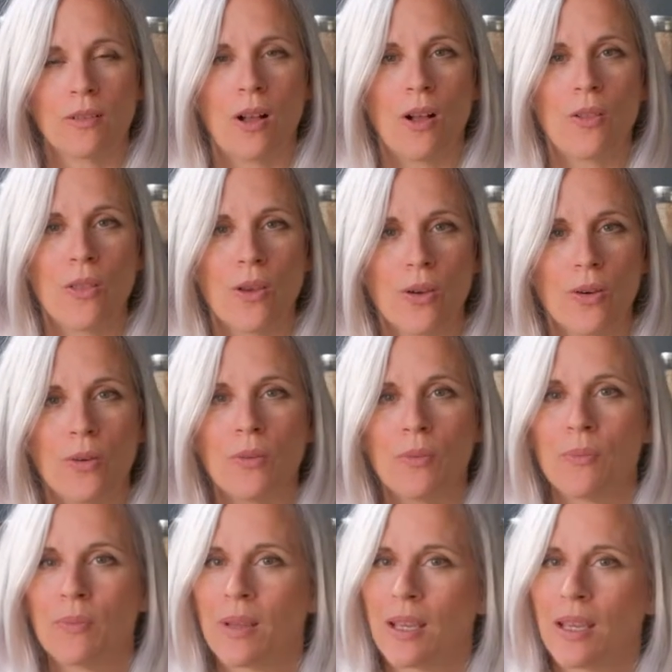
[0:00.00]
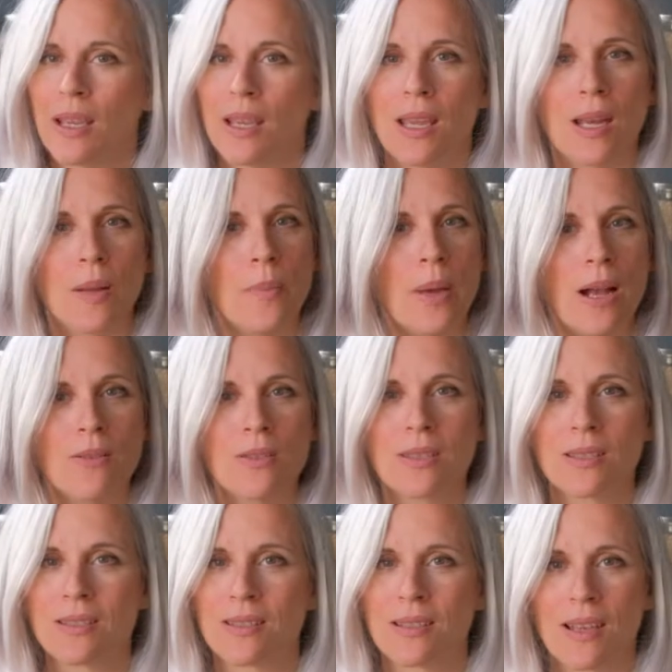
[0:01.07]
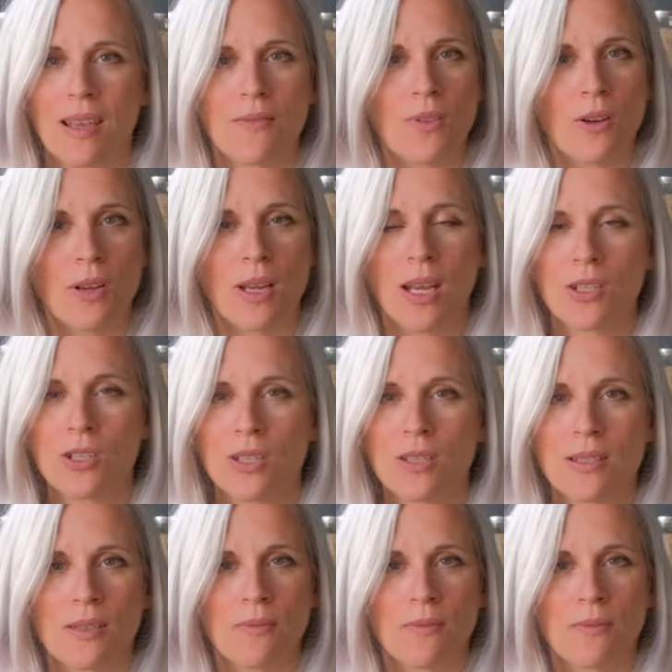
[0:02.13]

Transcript: Although in amounts and variations,